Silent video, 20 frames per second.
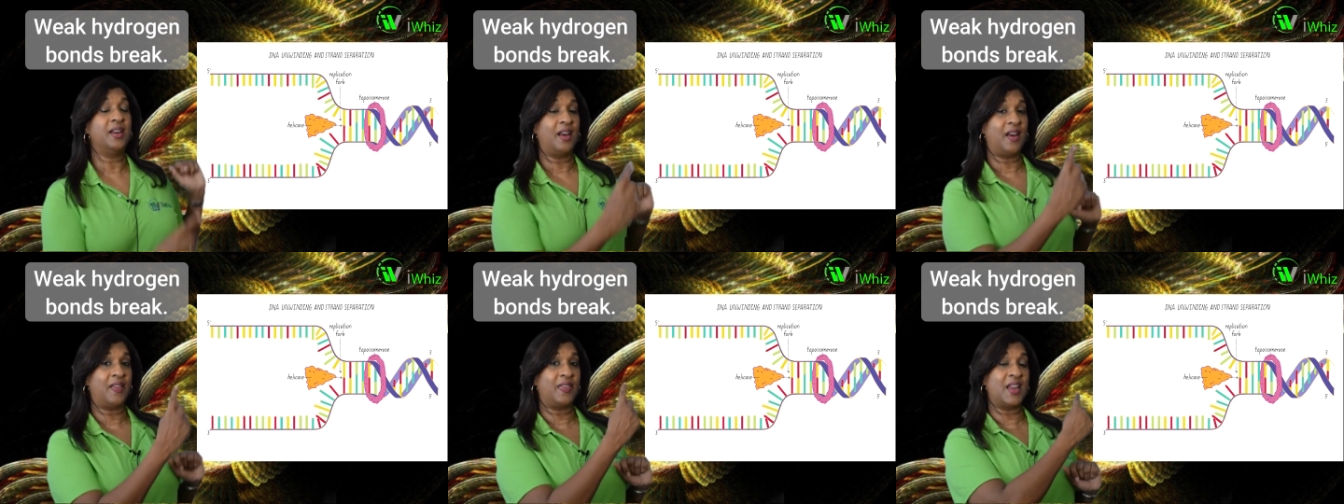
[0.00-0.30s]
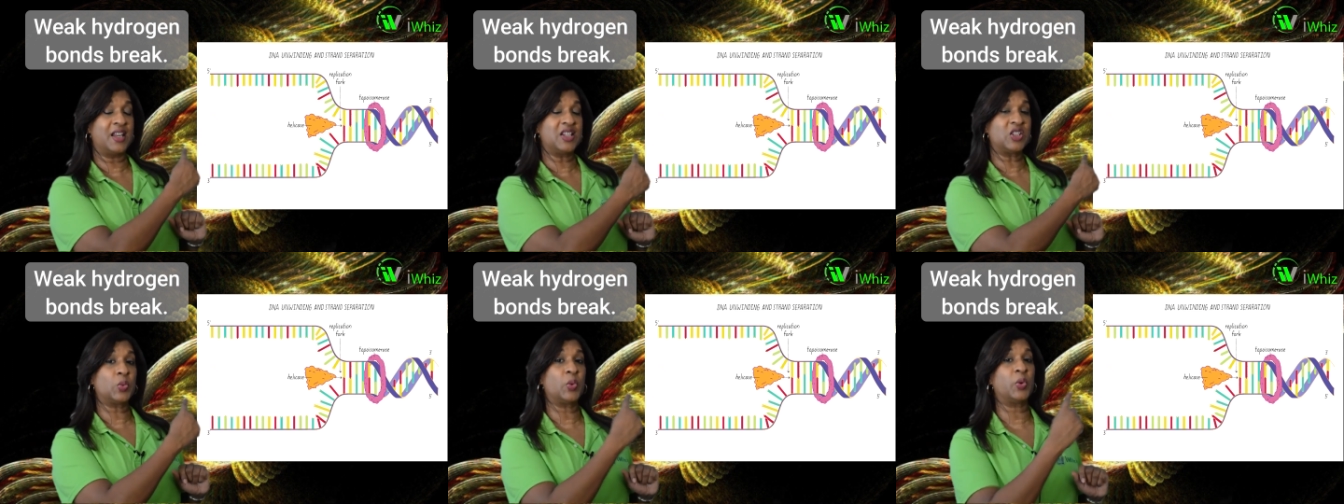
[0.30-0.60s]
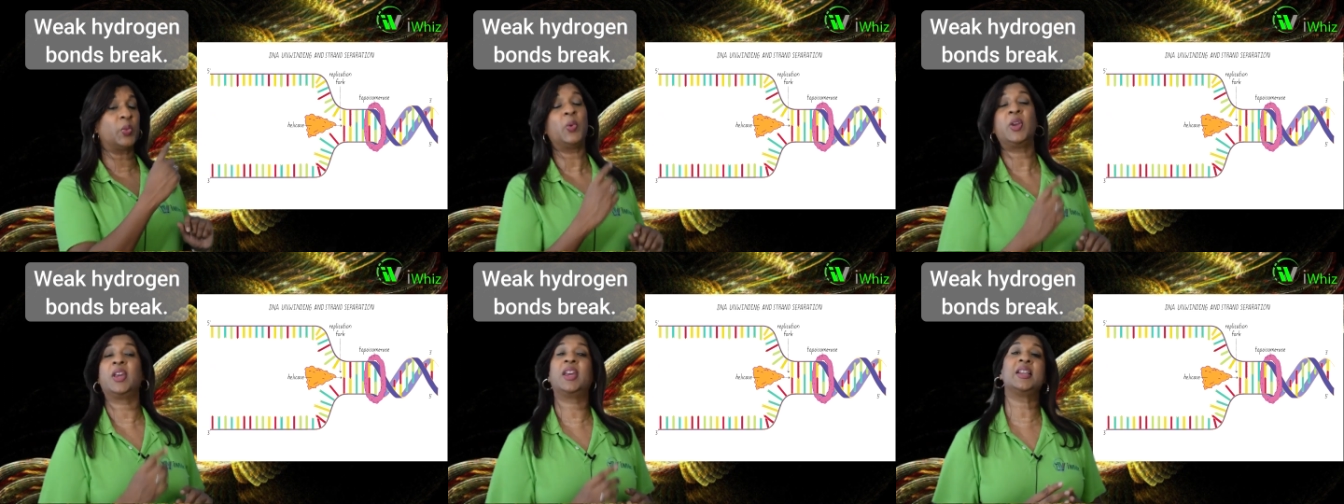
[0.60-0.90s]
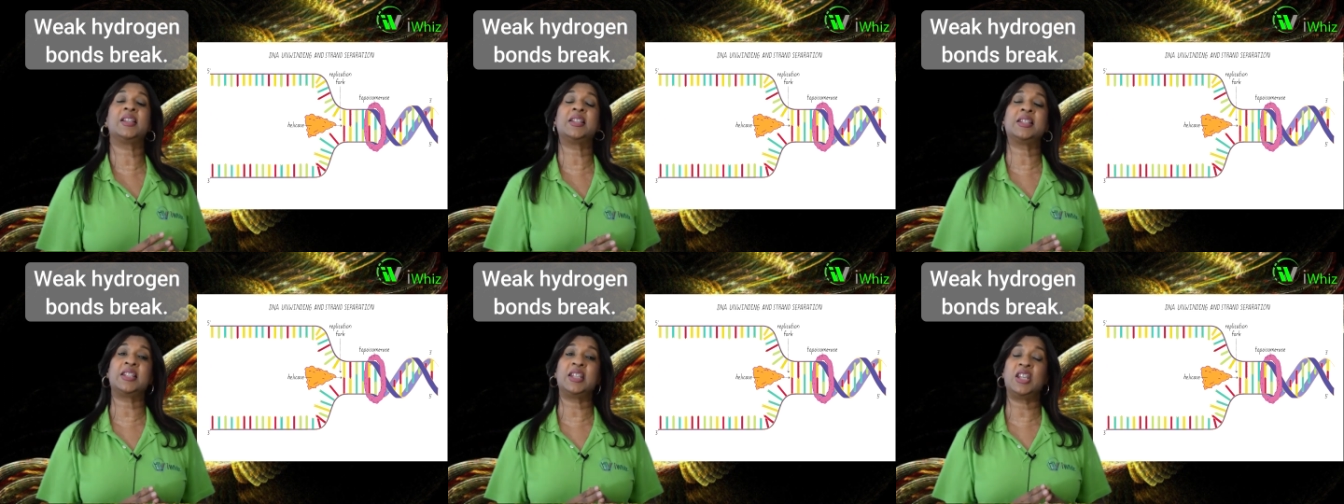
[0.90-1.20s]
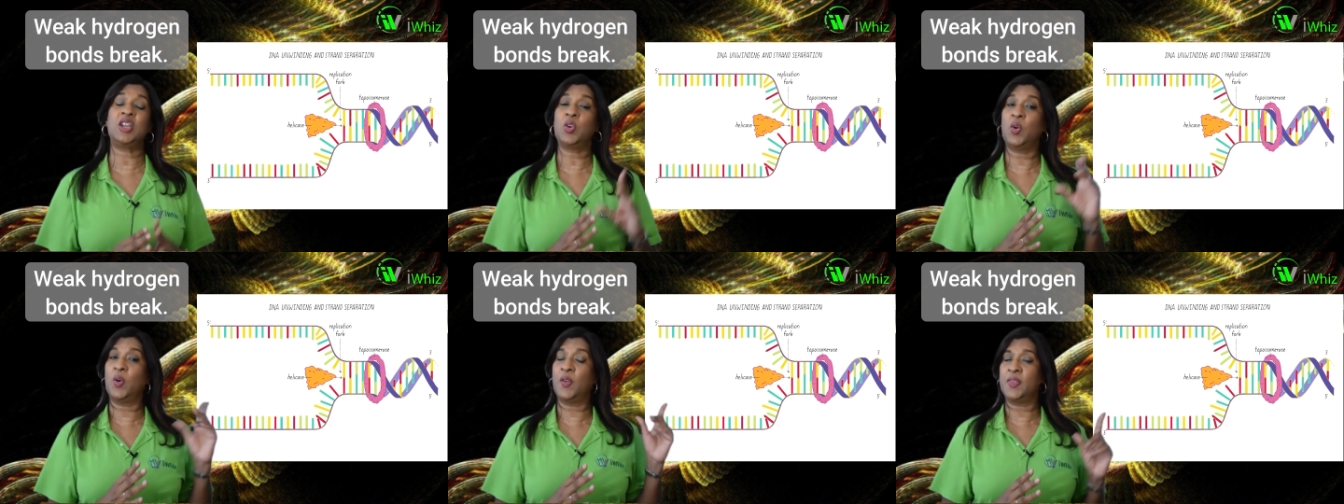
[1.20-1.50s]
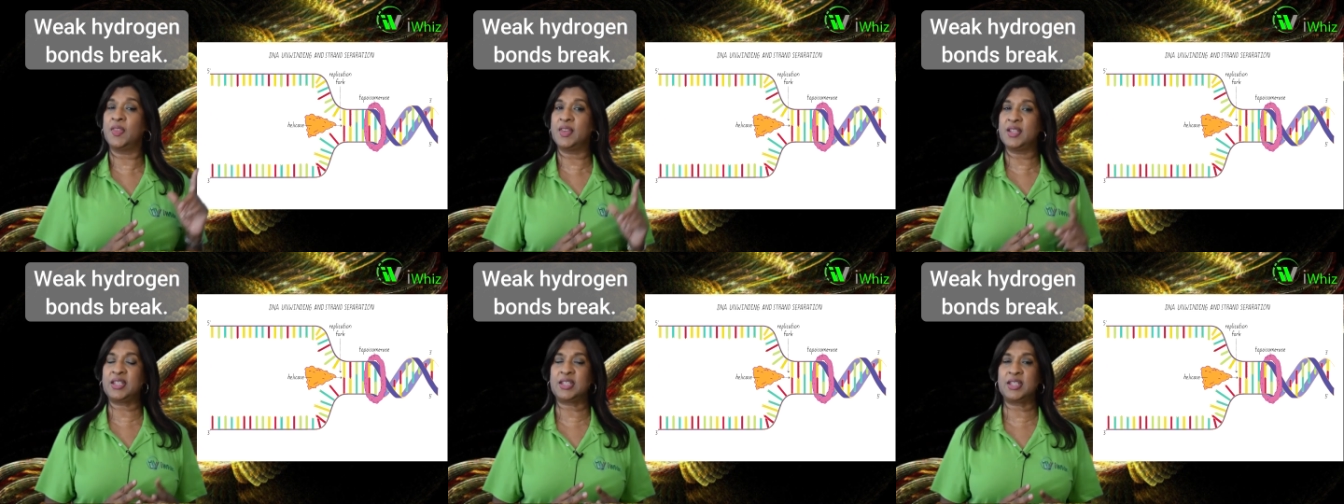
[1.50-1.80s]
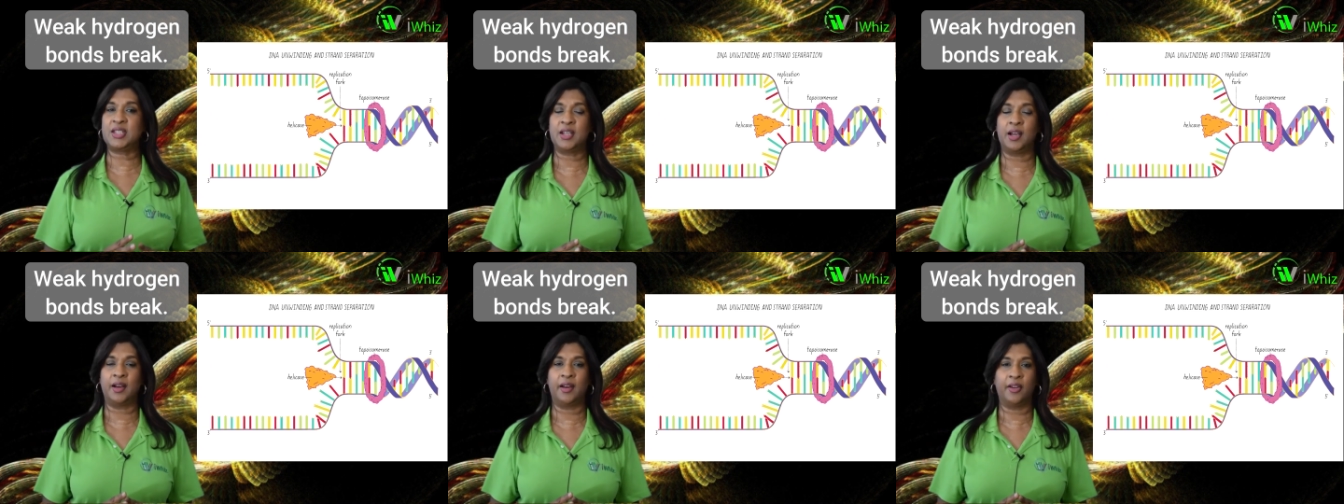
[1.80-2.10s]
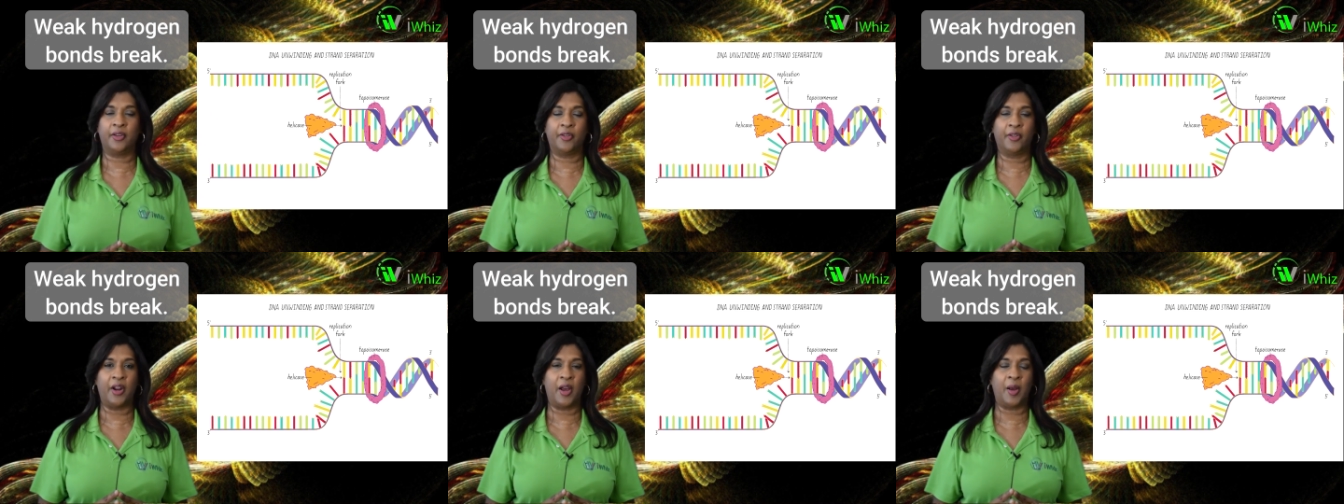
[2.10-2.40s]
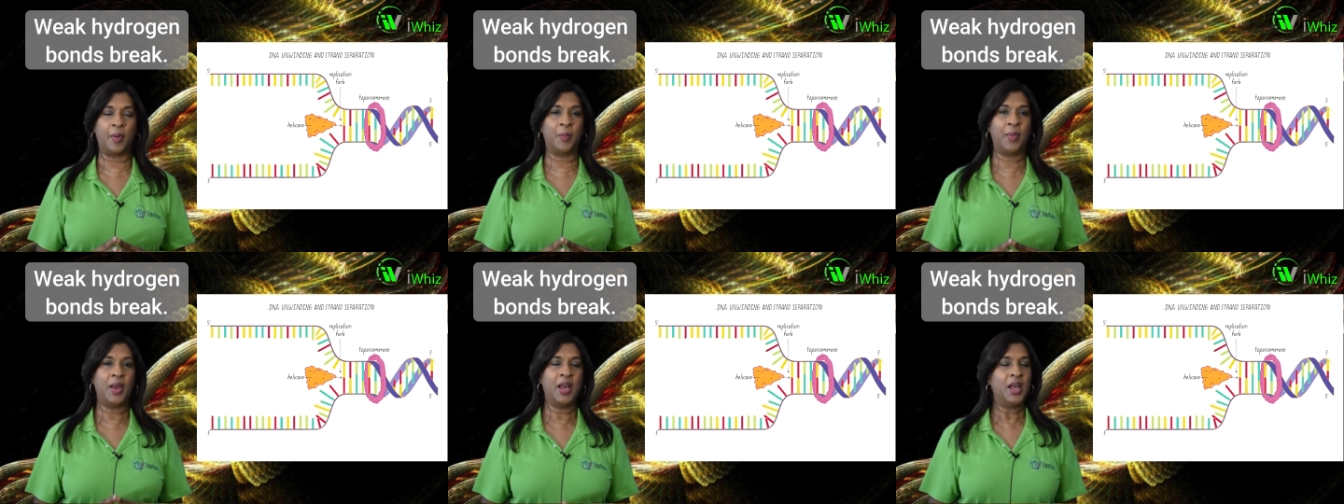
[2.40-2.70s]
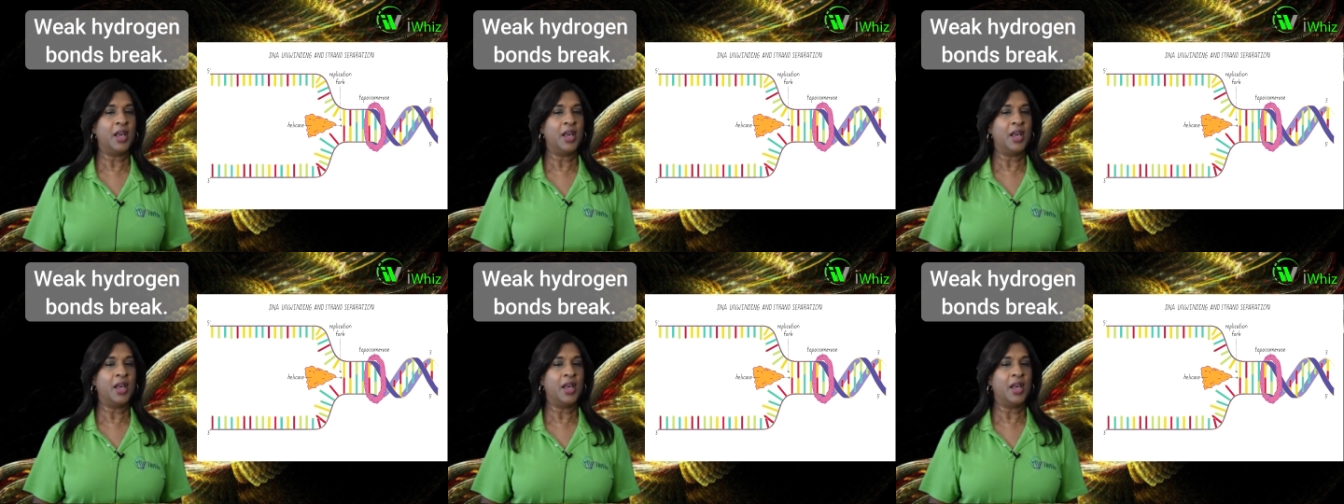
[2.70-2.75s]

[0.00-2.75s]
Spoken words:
And that's what we can see on this diagram.